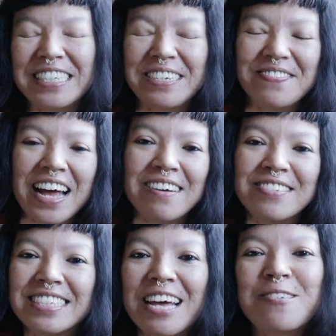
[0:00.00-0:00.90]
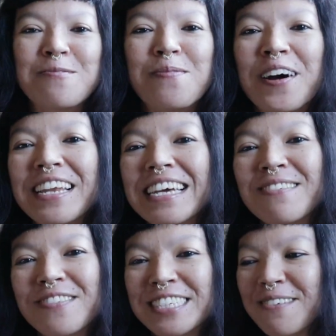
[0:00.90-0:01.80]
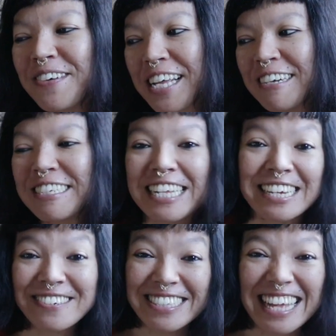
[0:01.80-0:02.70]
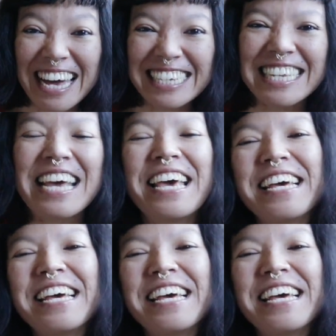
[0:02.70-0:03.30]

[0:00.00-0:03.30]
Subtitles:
and sometimes you say good morning and for someone else like good night.